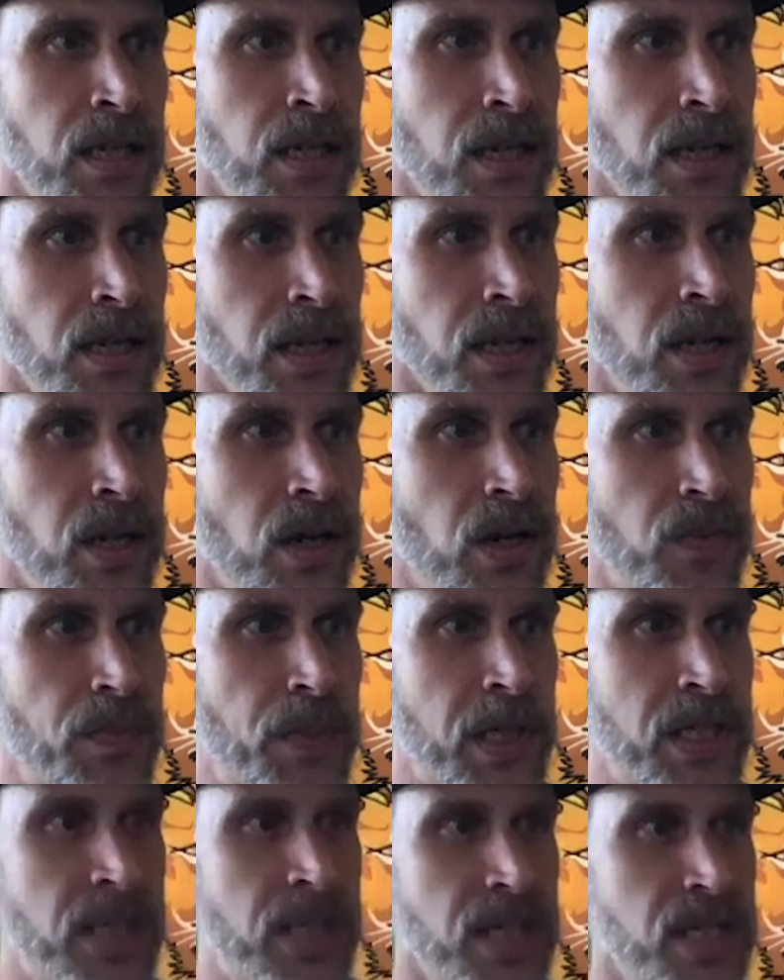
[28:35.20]
you know,
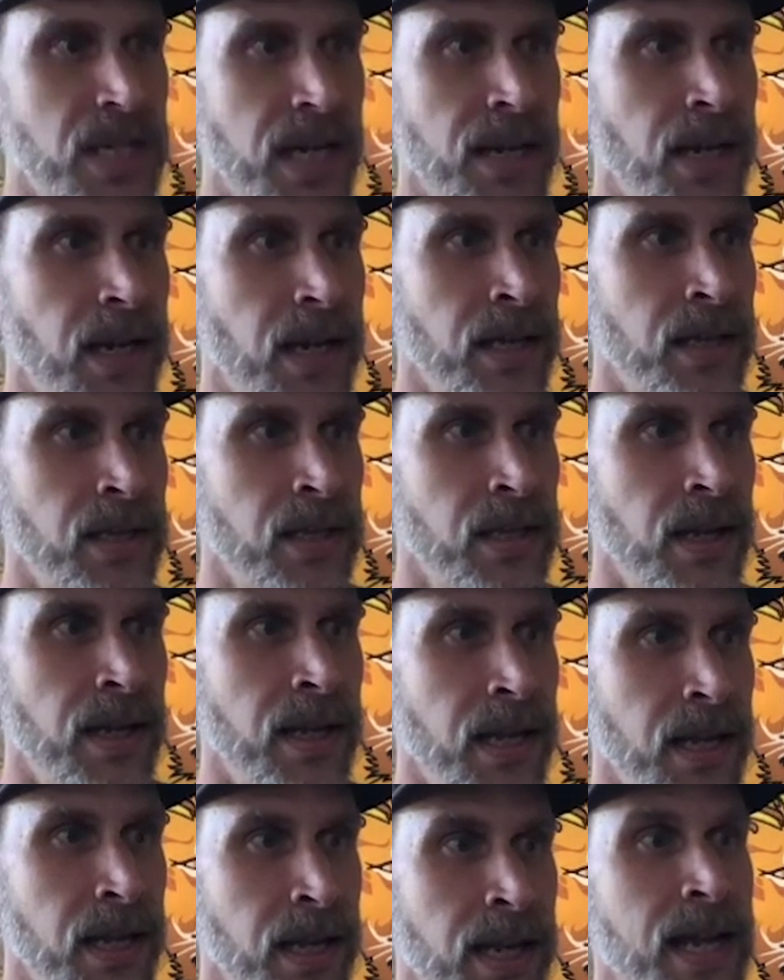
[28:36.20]
but just
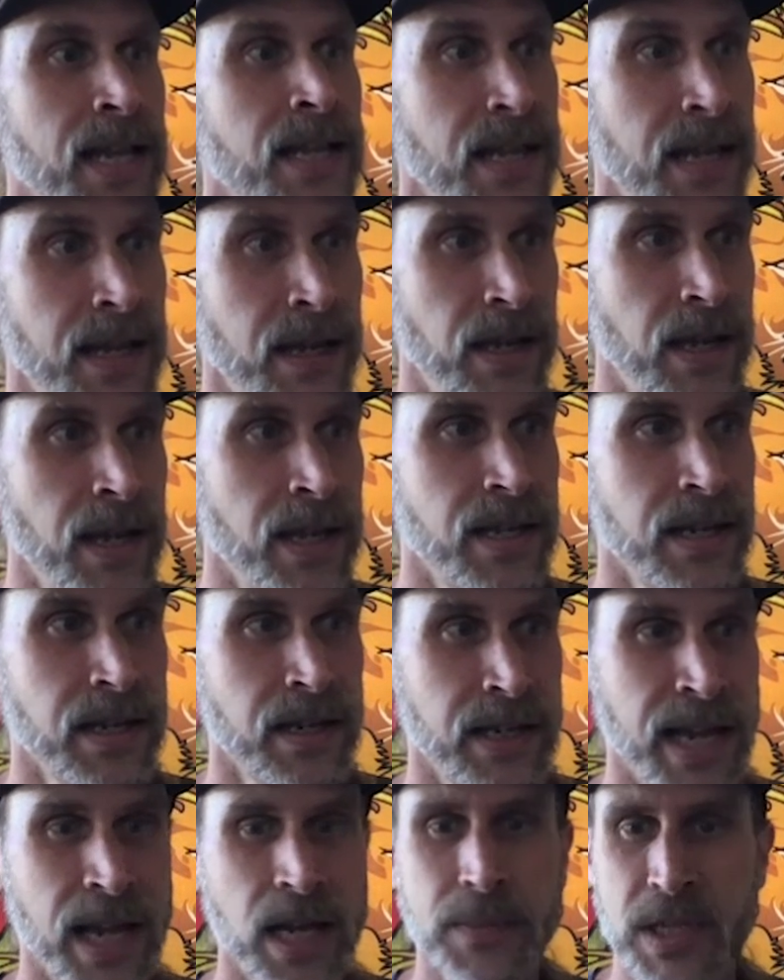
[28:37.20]
and at the
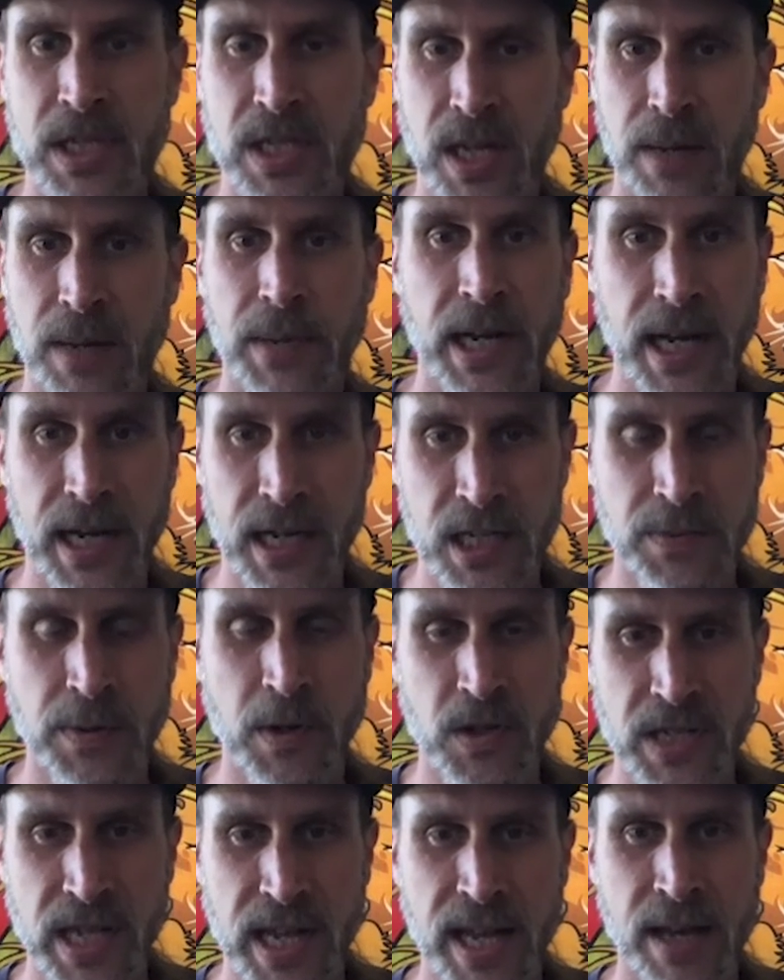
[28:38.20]
Cannabis Cup, I got
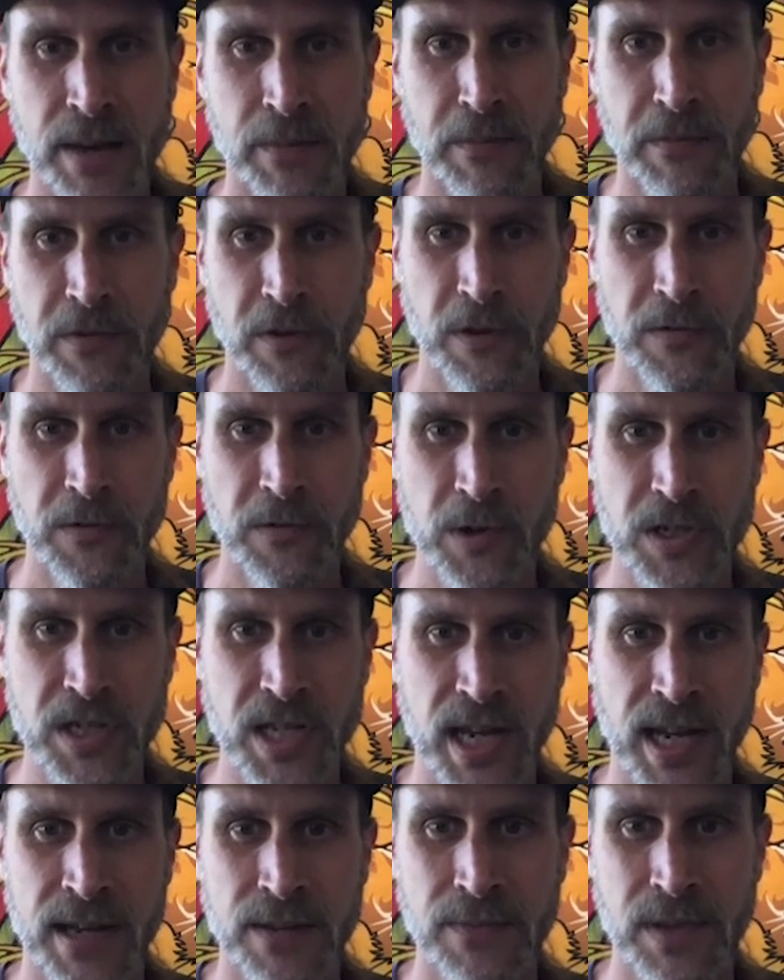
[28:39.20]
exposed to hemp for the first
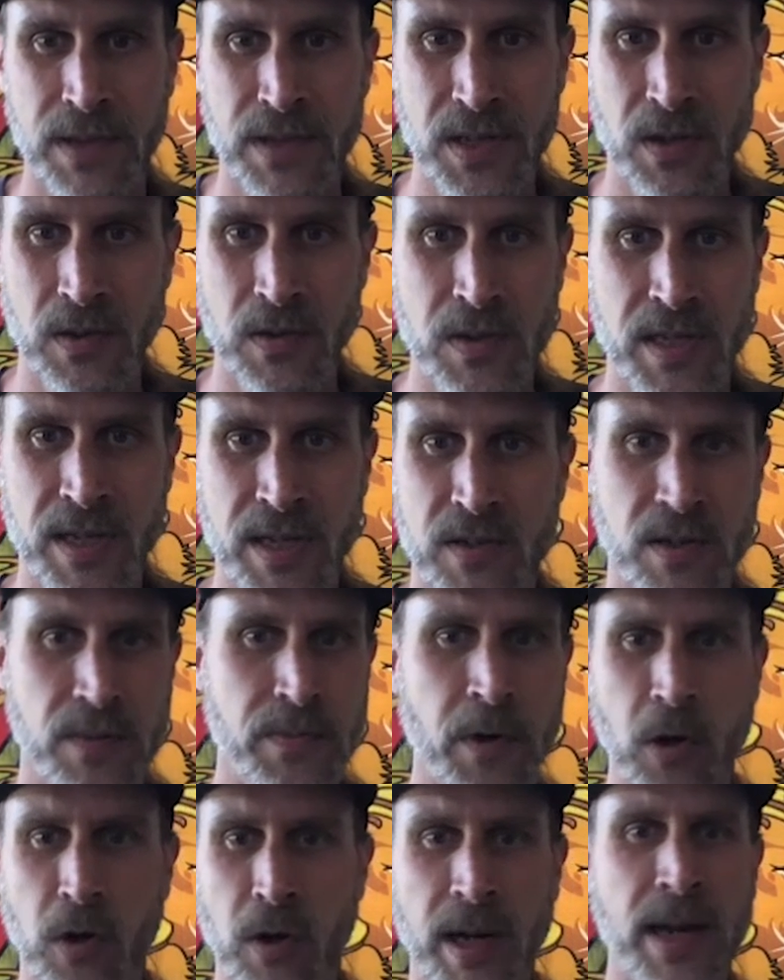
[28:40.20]
time. So there's the
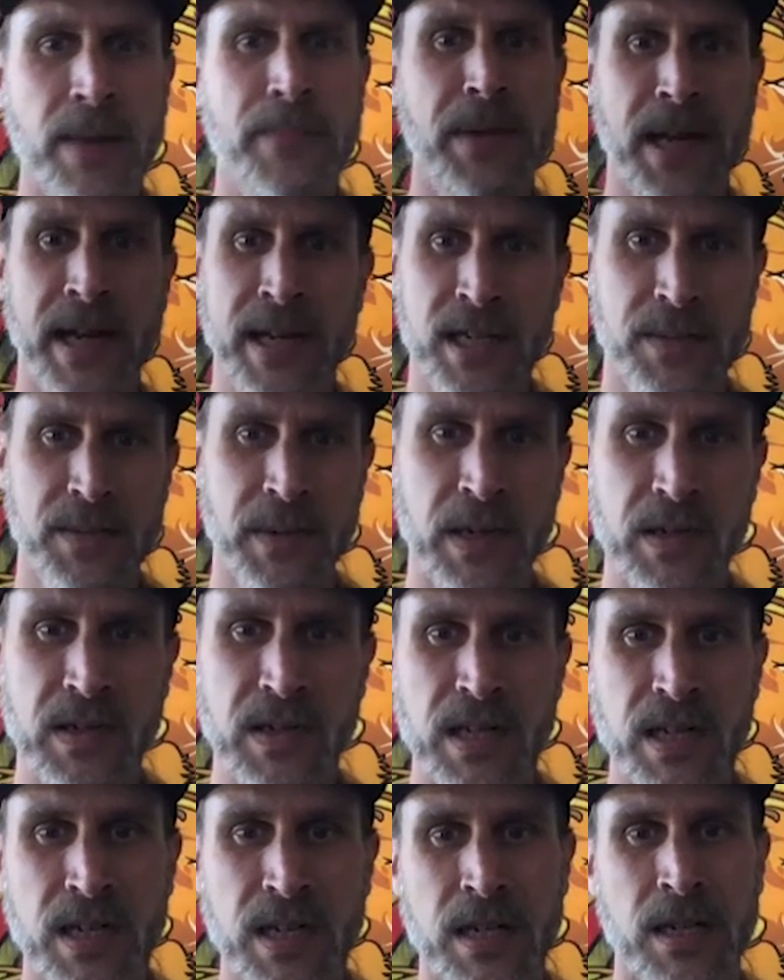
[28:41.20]
whole hemp expo,
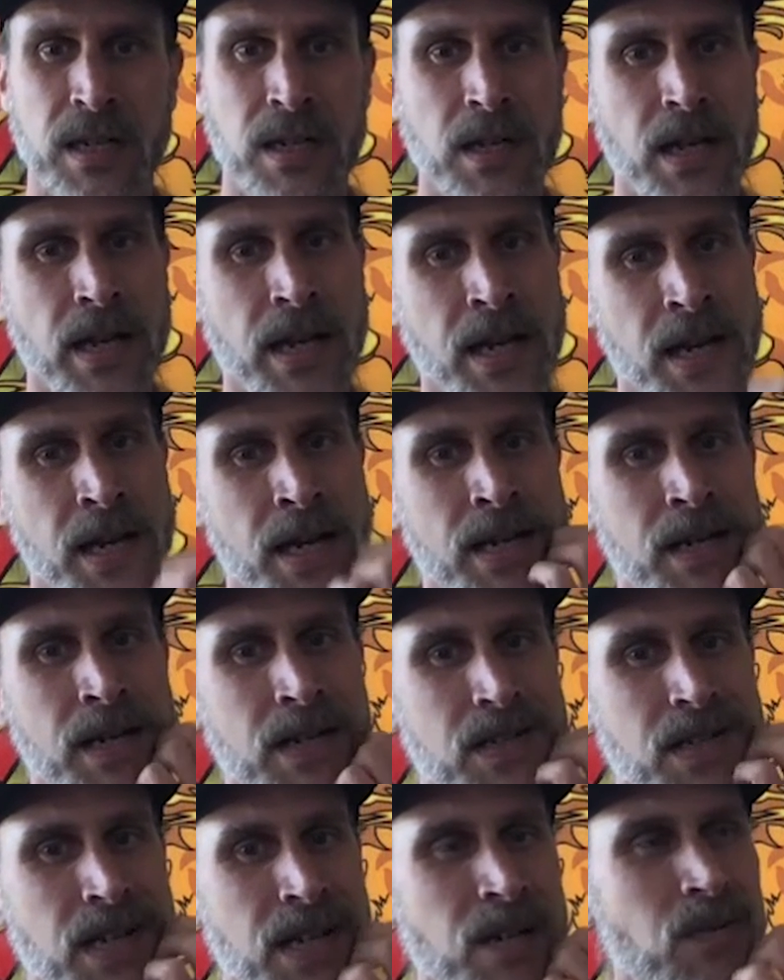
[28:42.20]
and I
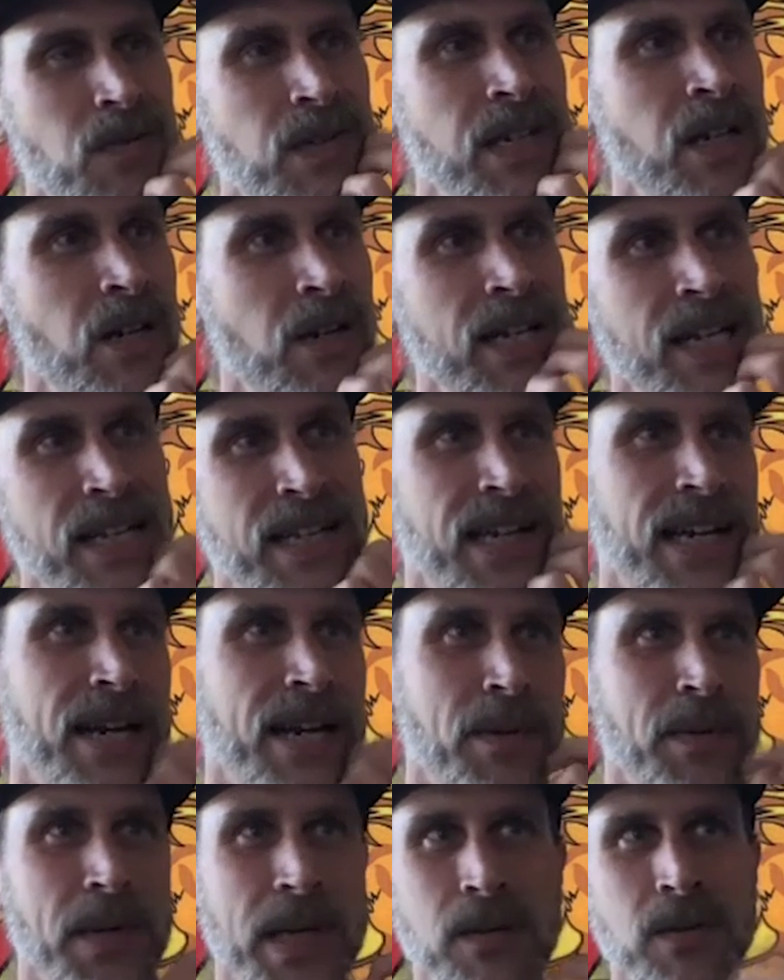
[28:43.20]
was like, well, you know, at that time
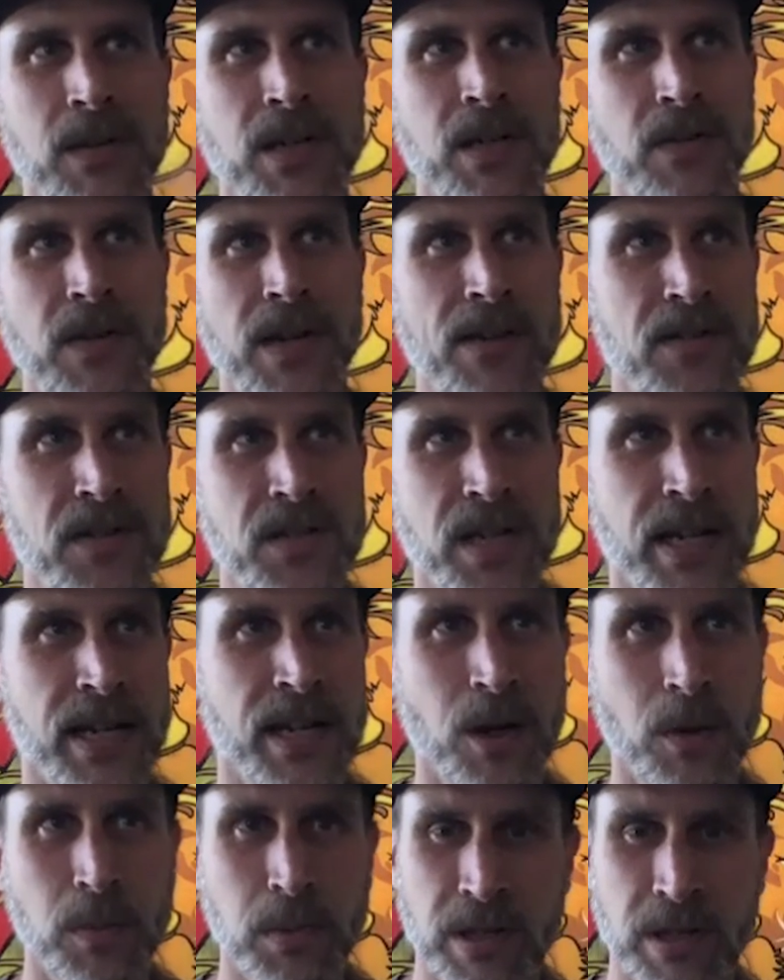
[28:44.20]
I'm like, well, whatever's going to
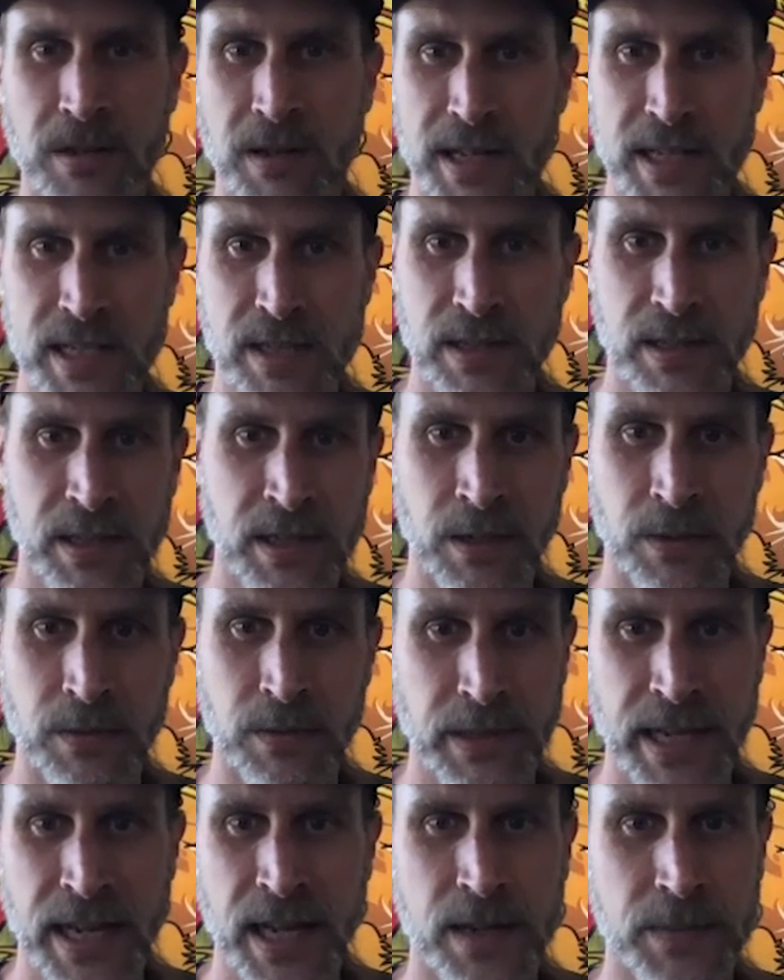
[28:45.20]
help legalize, you know,
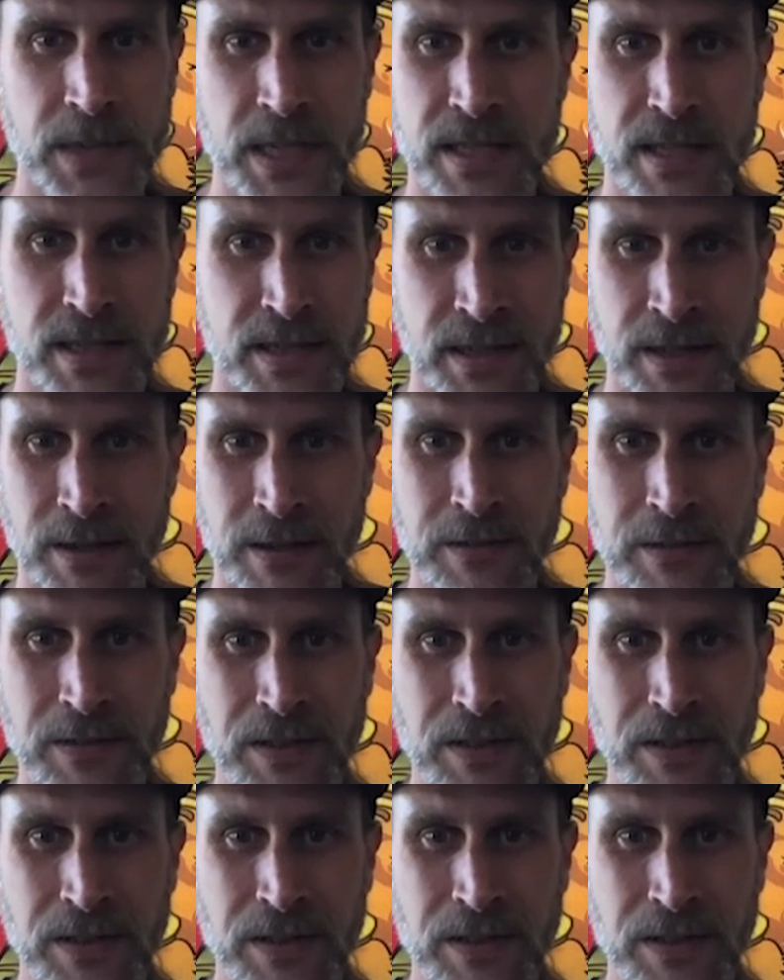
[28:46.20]
cannabis, you know,